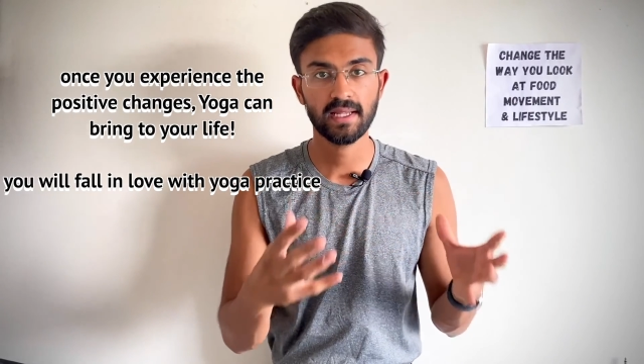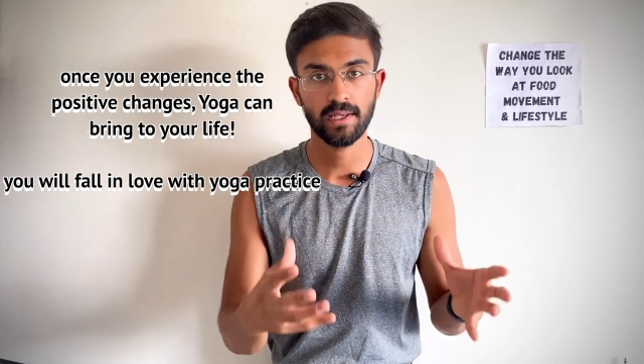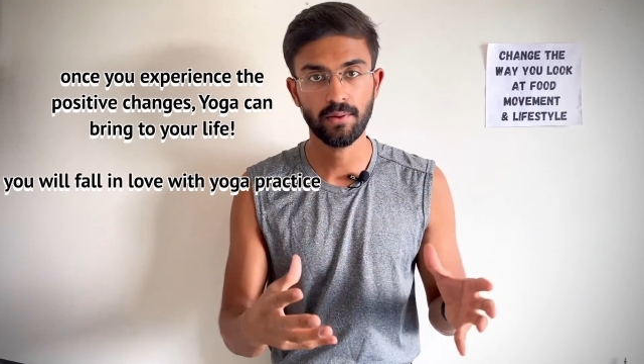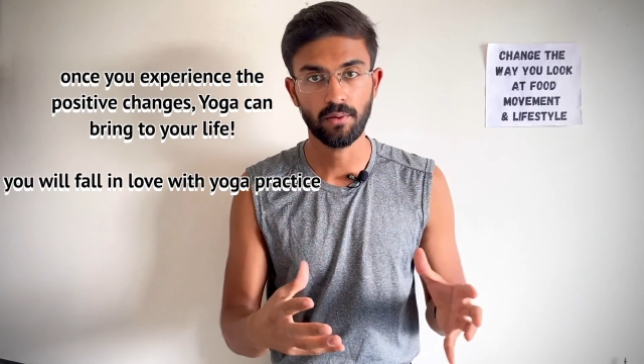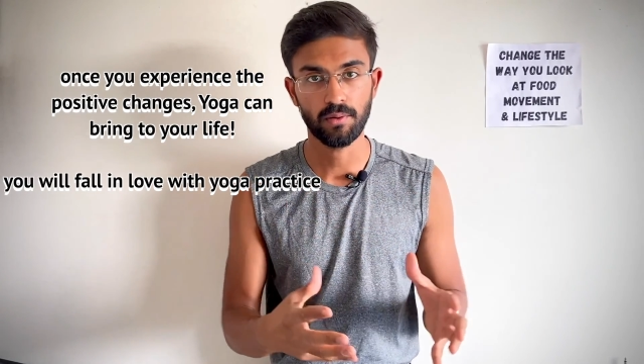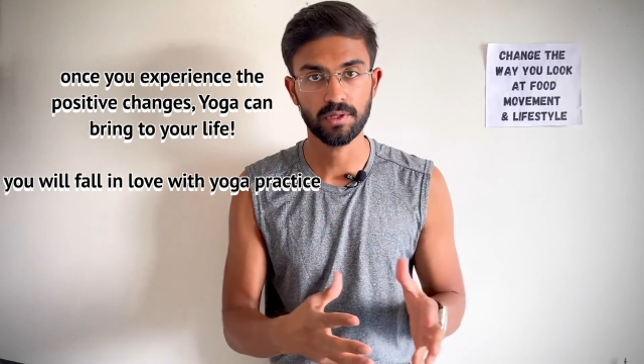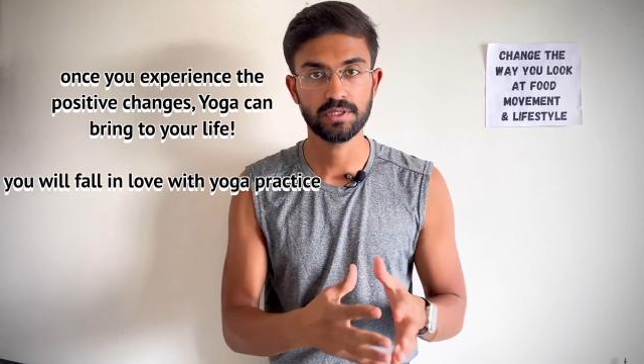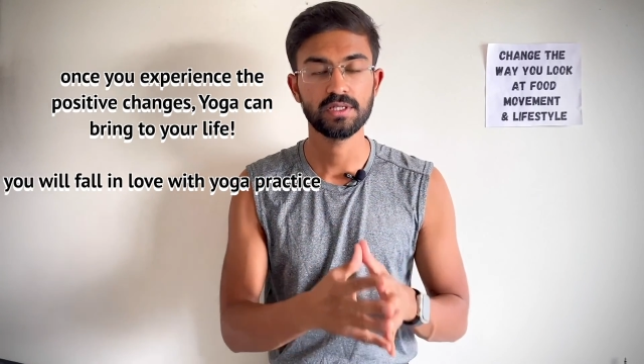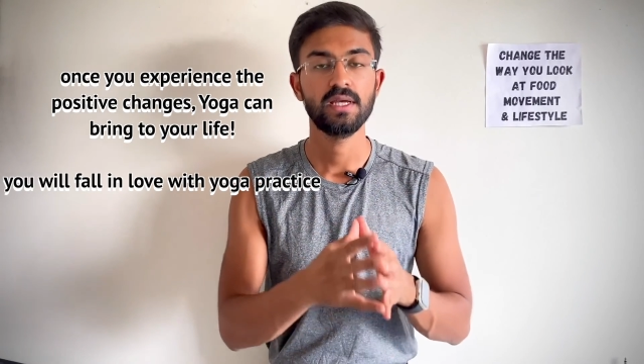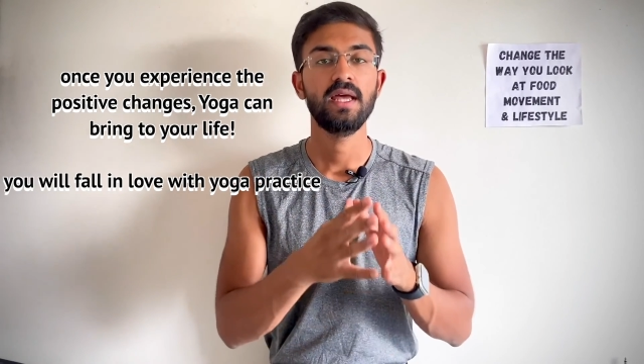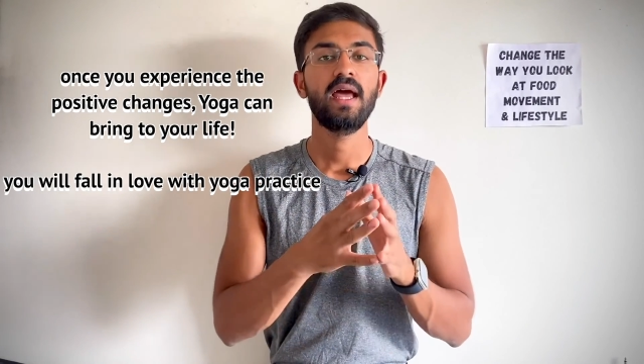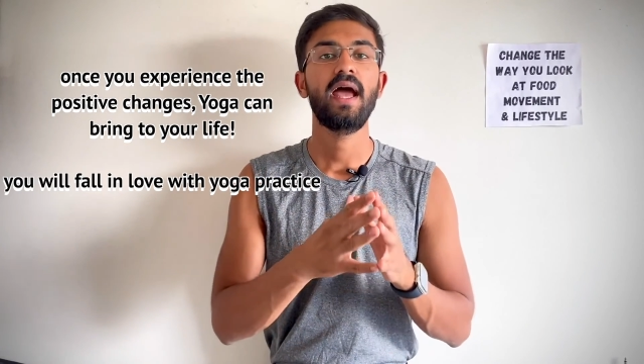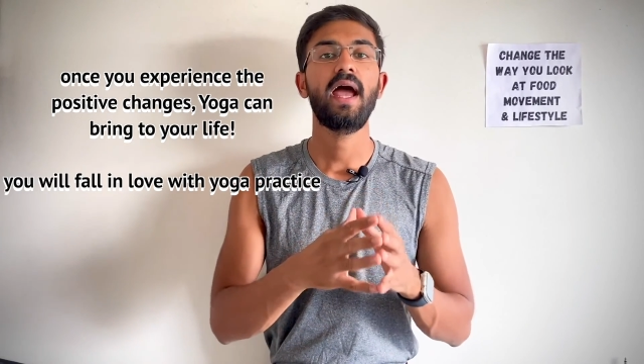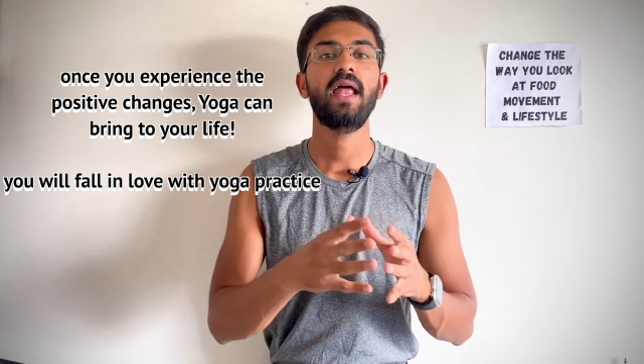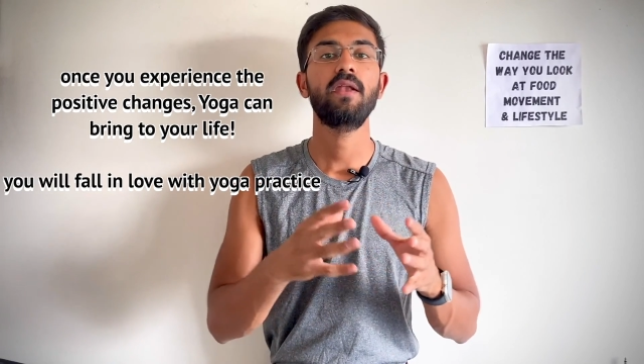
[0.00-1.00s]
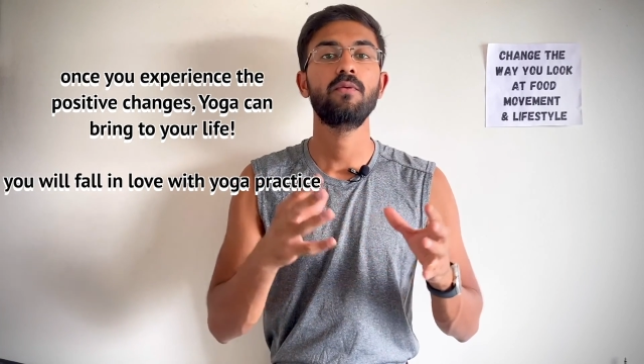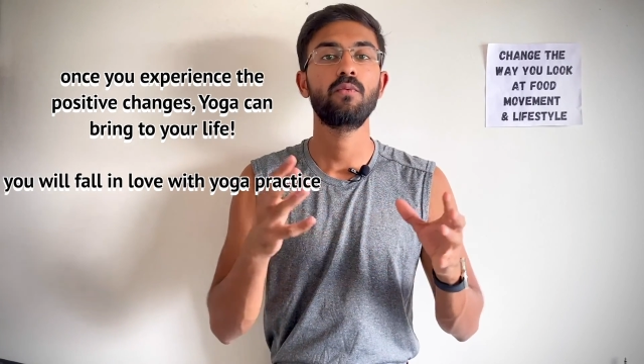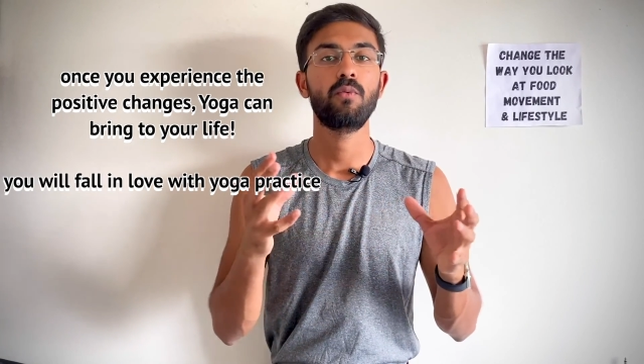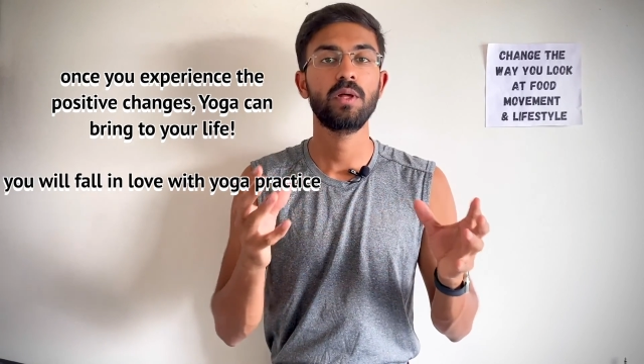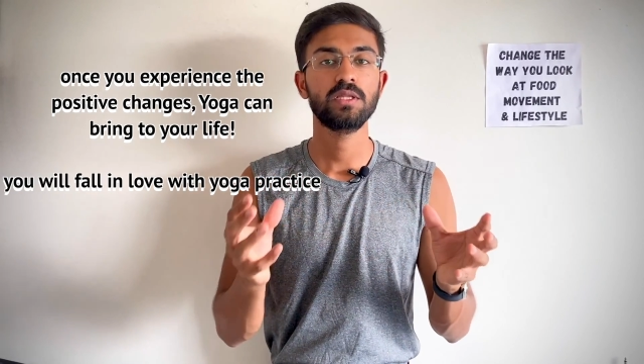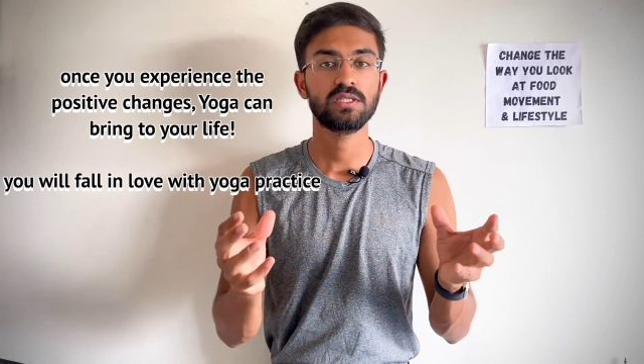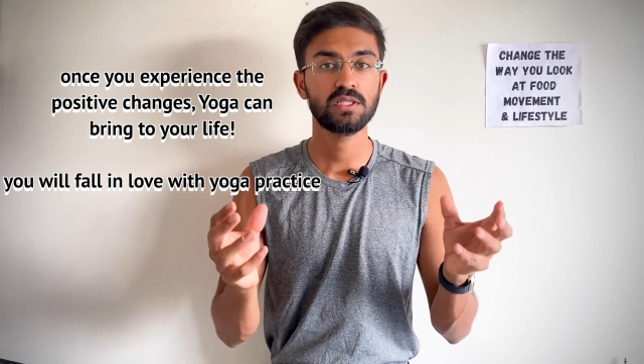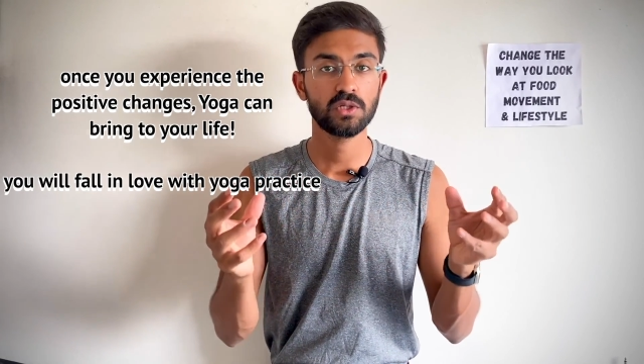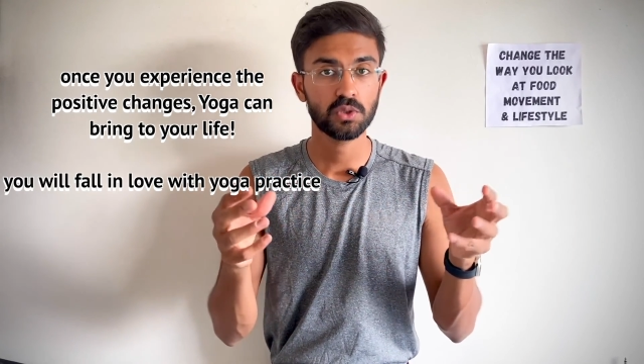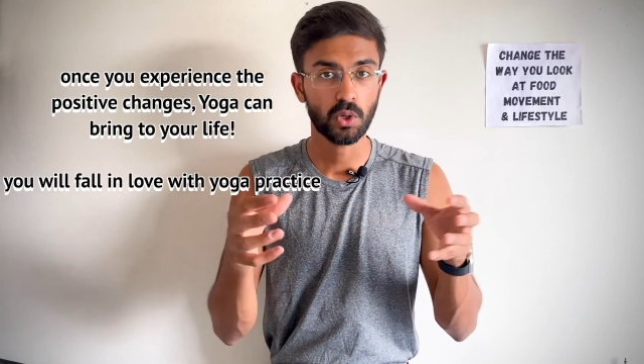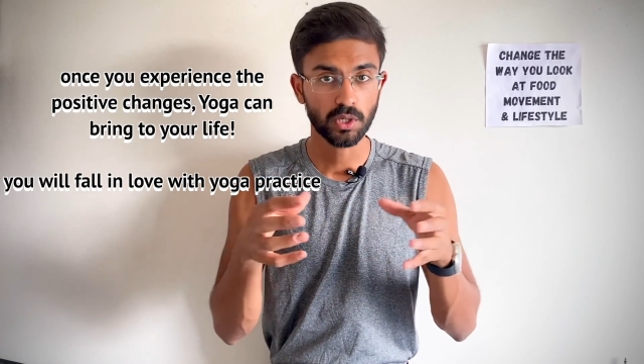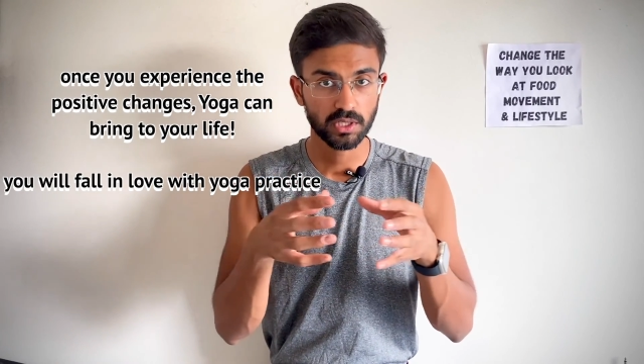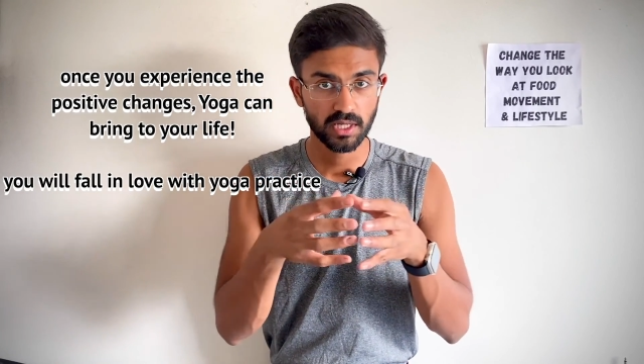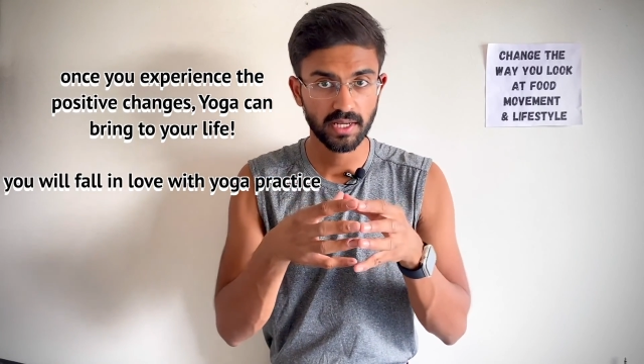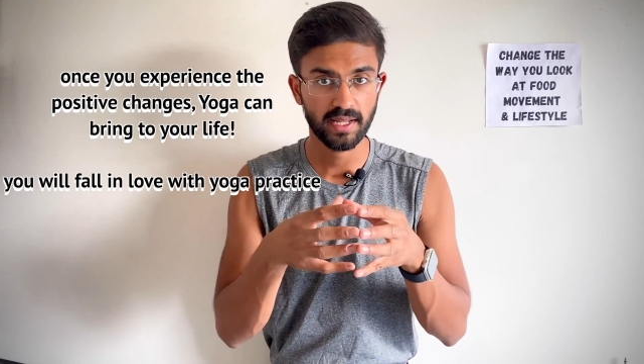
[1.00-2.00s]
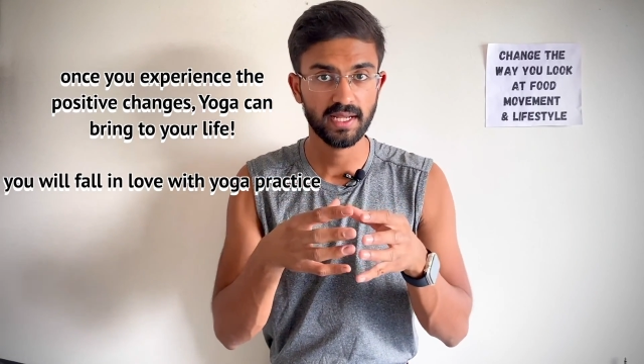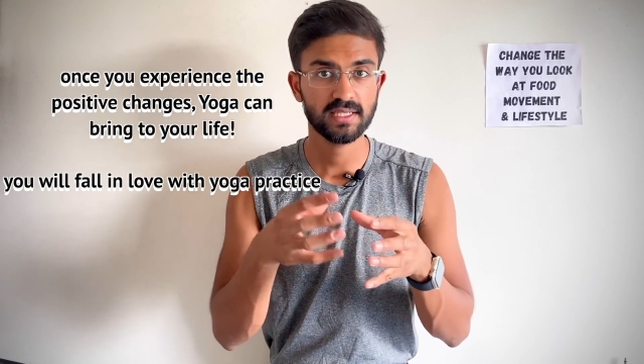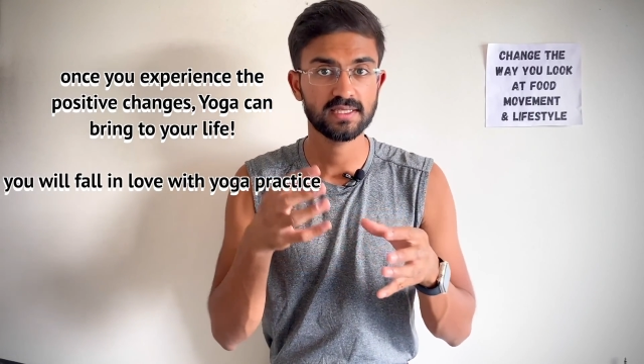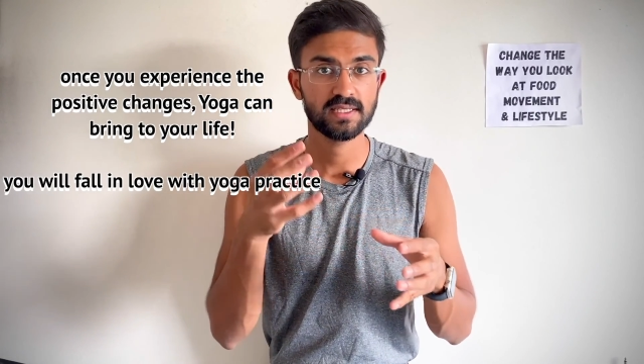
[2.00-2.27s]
knowledge. And once the dot connects,